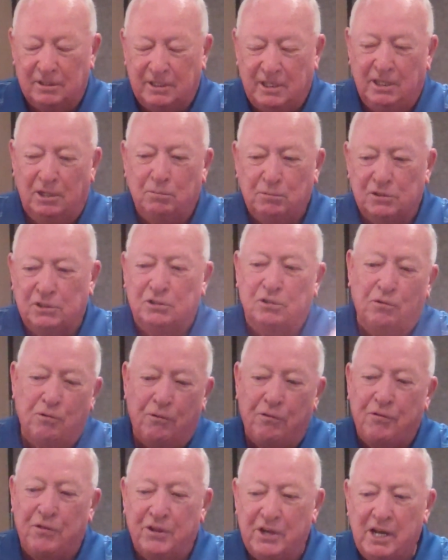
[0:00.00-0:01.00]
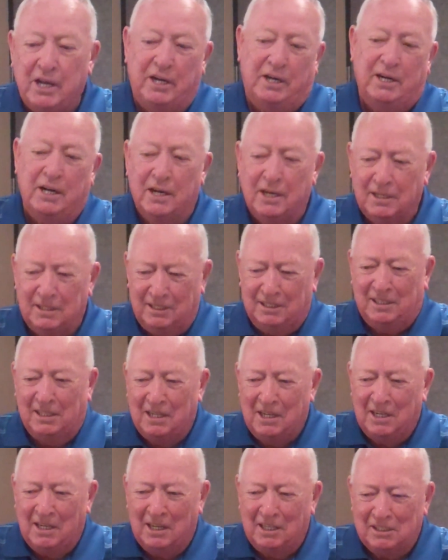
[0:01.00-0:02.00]
kid was so thin
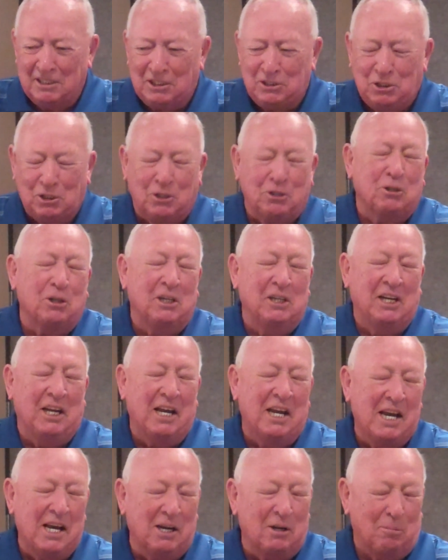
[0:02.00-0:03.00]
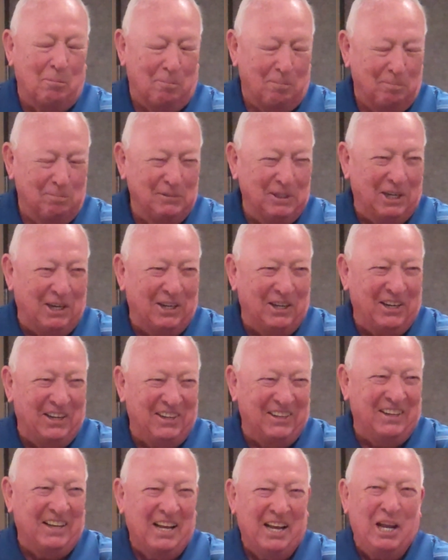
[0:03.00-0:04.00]
that you couldn't hit him.
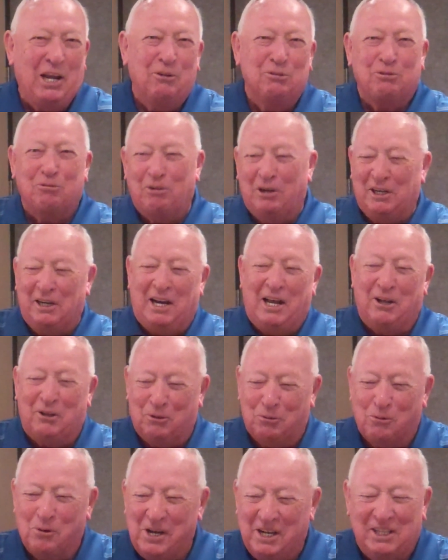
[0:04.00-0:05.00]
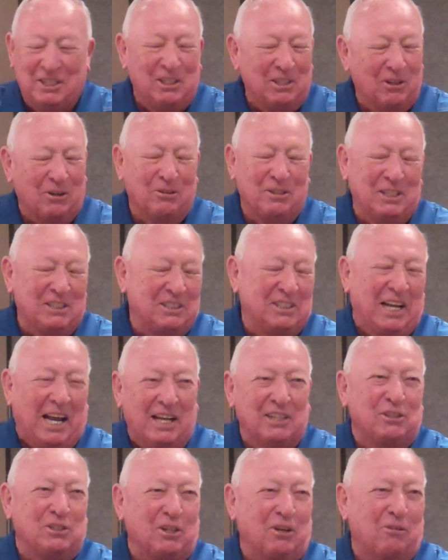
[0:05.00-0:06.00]
He was running out of the way. He's
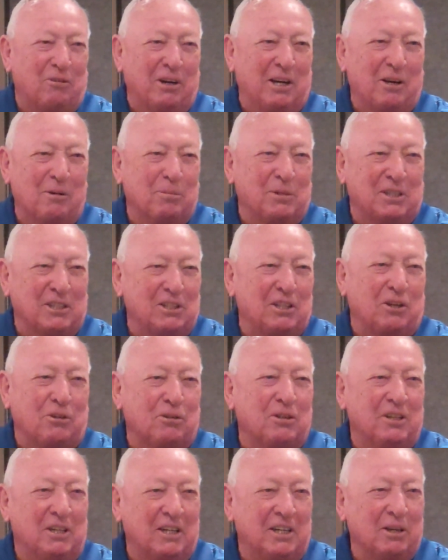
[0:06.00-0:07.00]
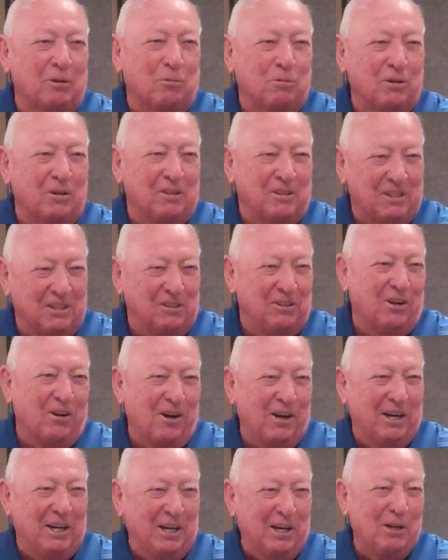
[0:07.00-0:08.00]
dancing around because he couldn't hit worth a
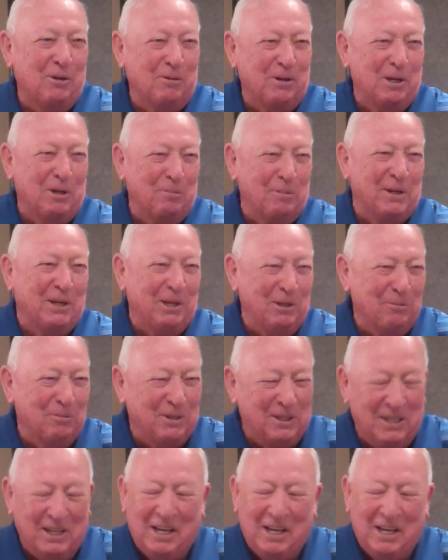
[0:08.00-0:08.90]
darn anyway to begin with.